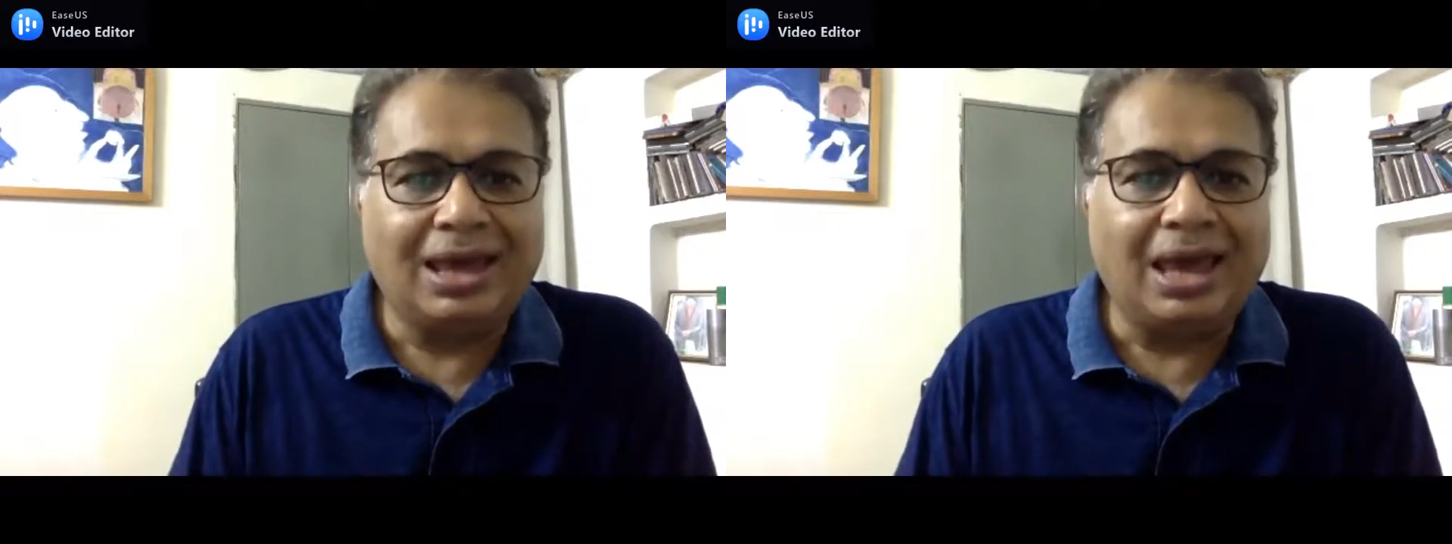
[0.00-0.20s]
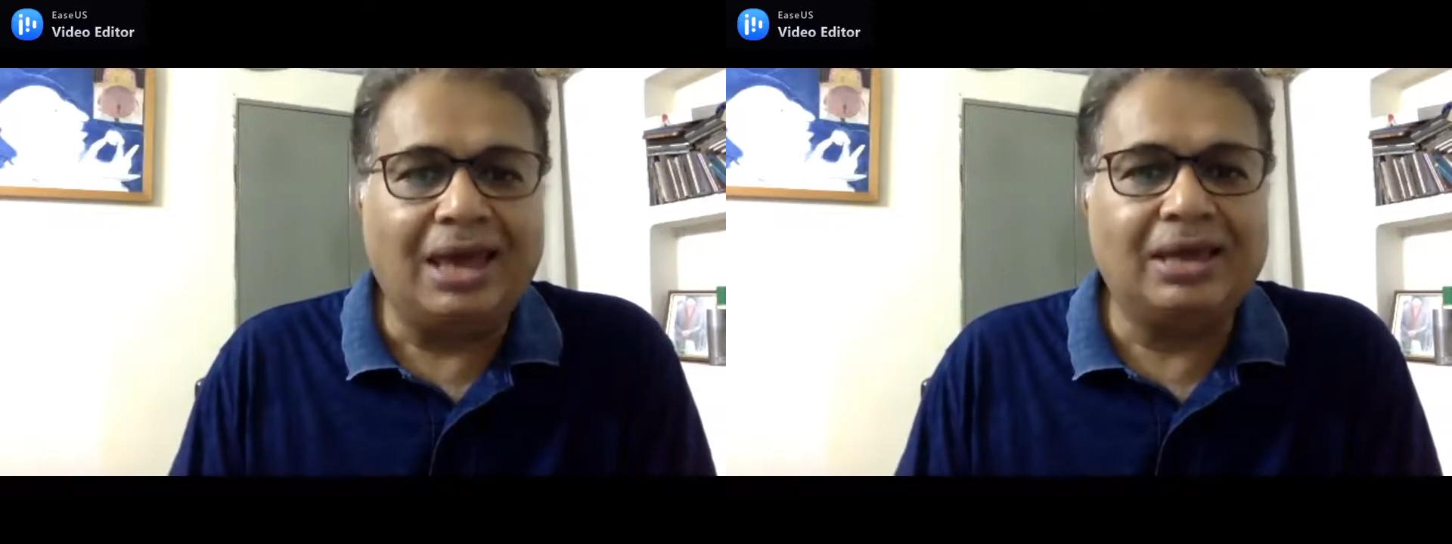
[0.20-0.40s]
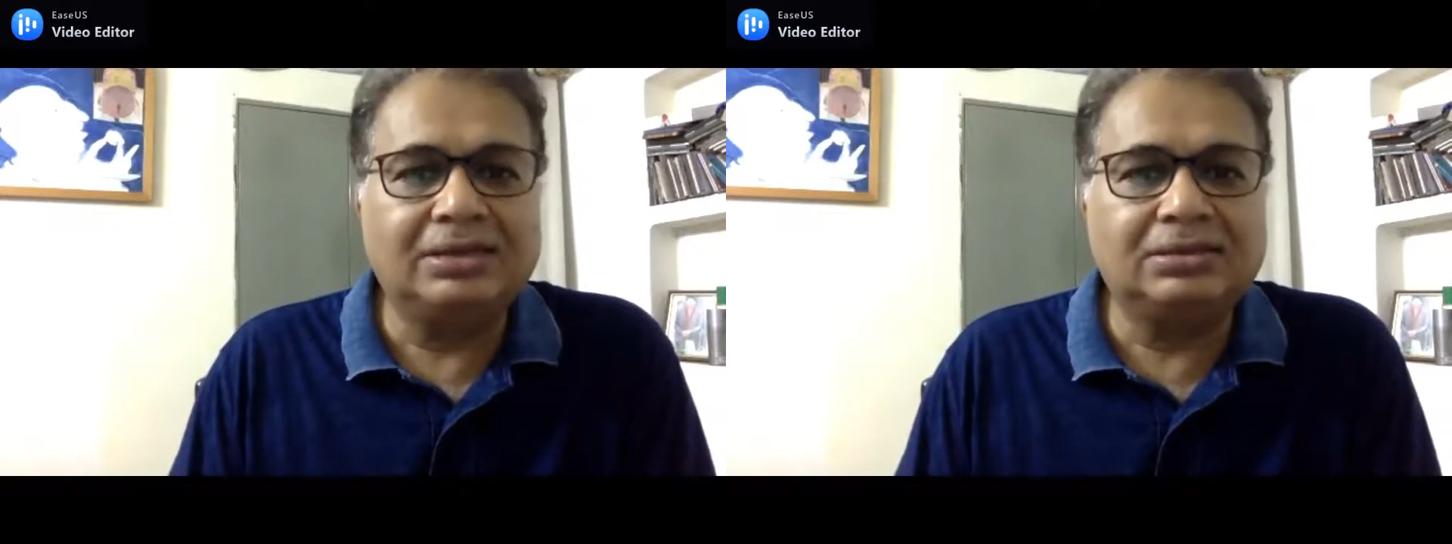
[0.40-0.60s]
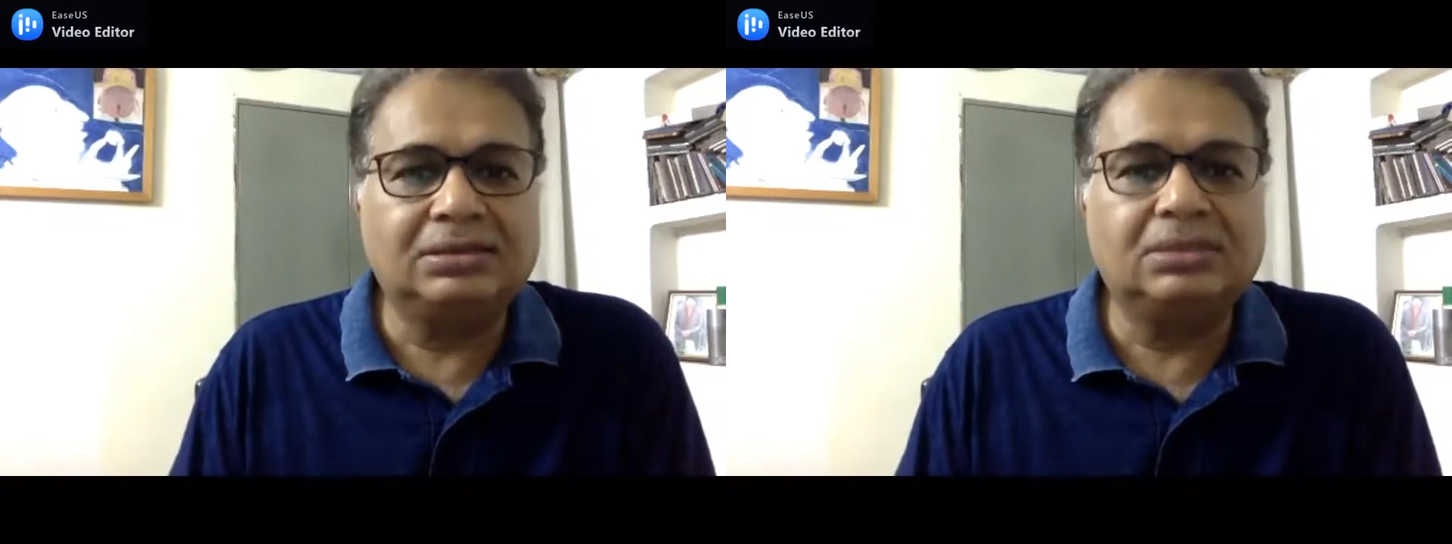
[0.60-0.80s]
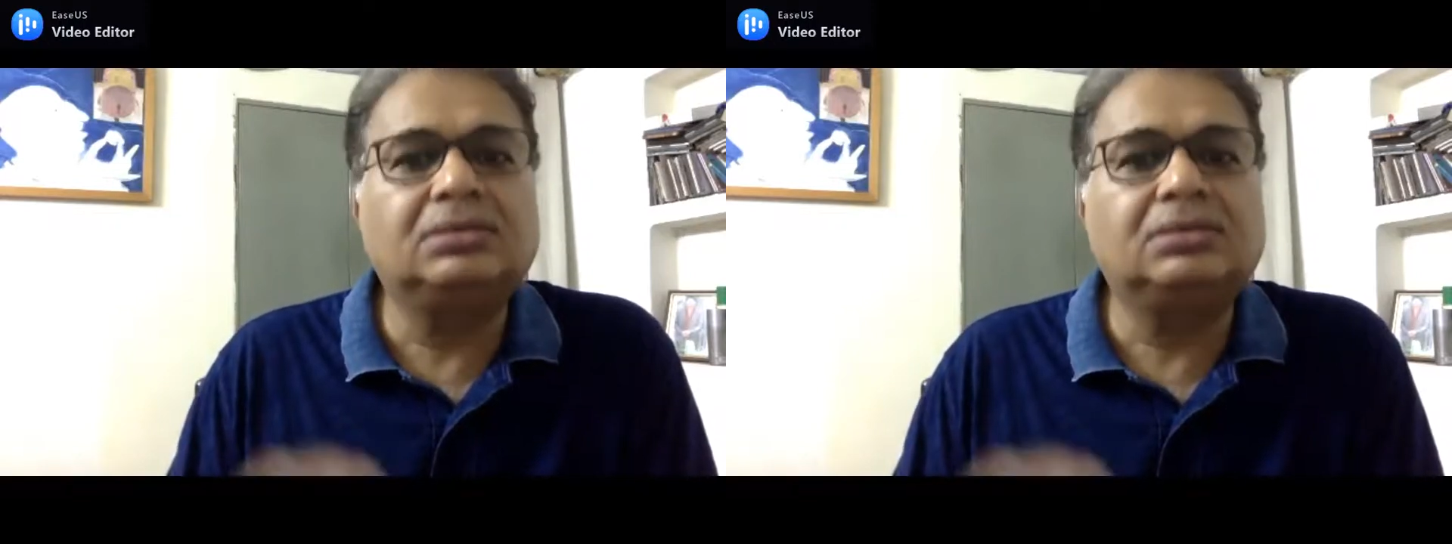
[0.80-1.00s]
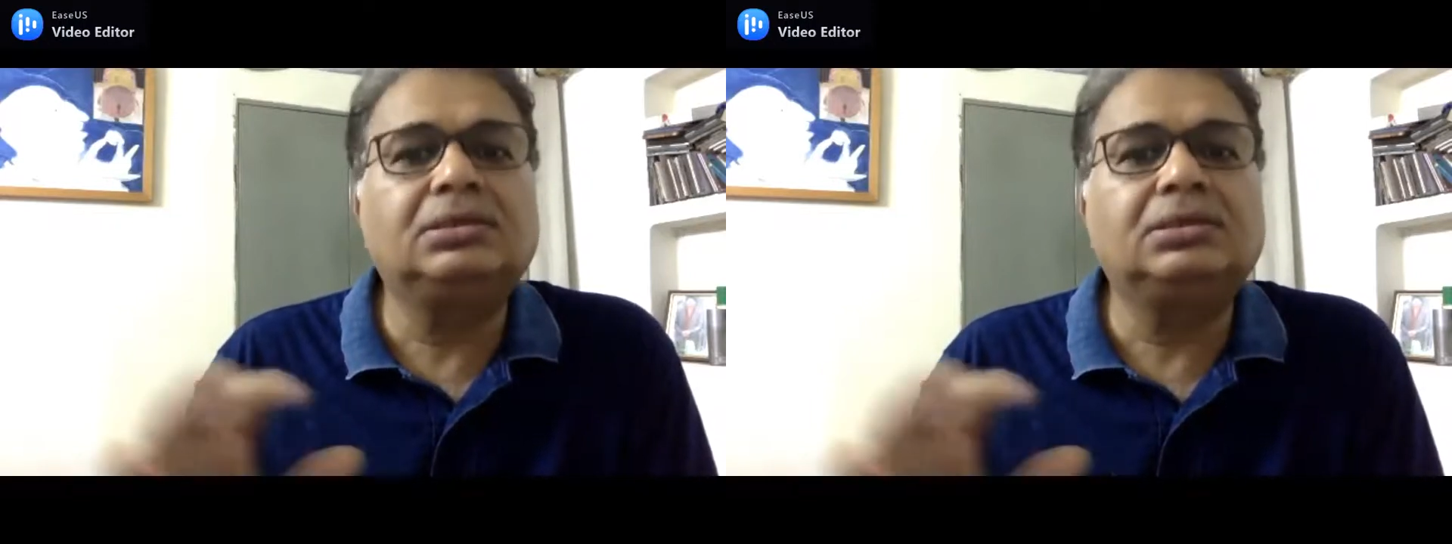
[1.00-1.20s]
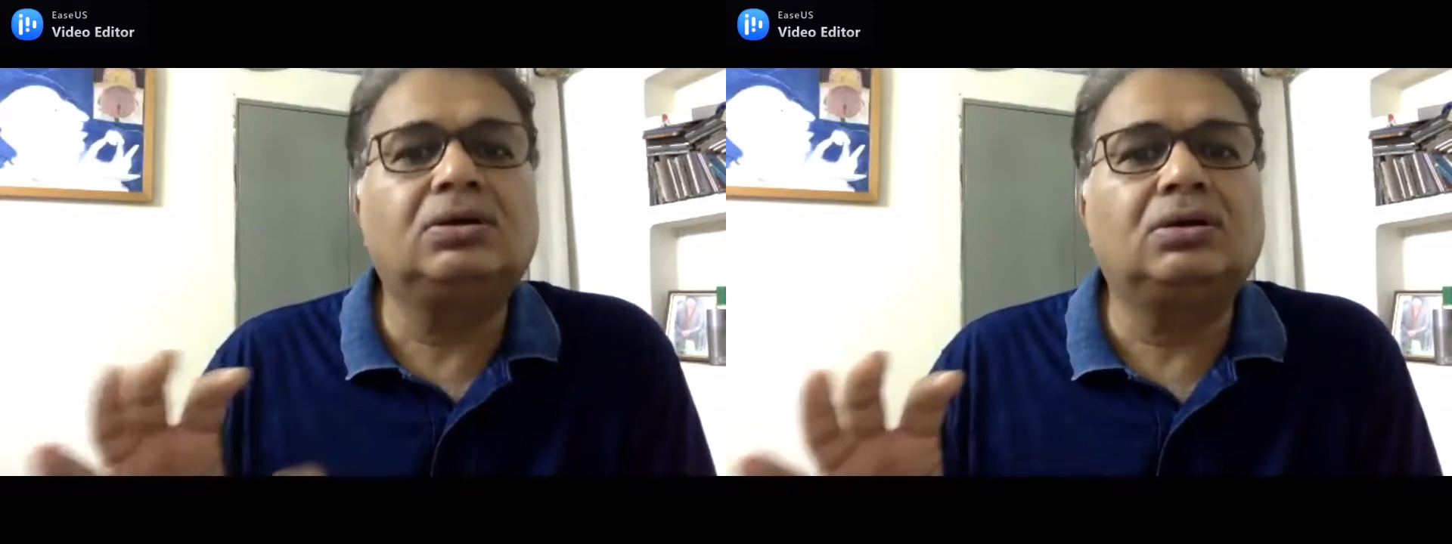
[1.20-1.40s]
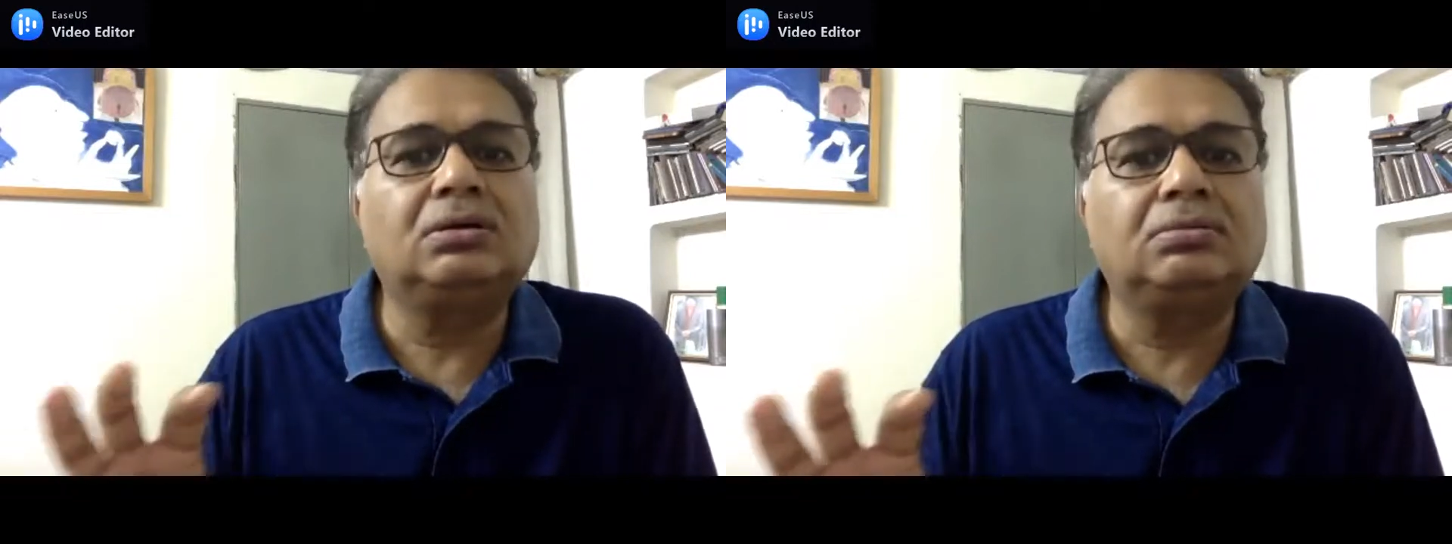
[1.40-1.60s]
and you
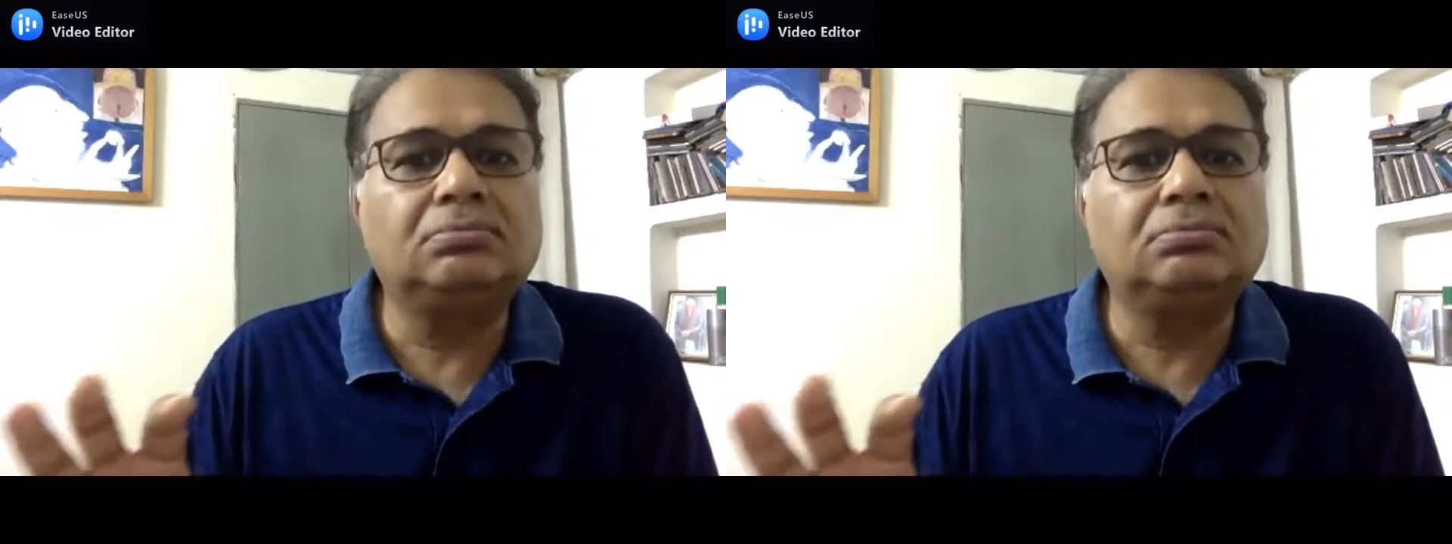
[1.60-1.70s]
know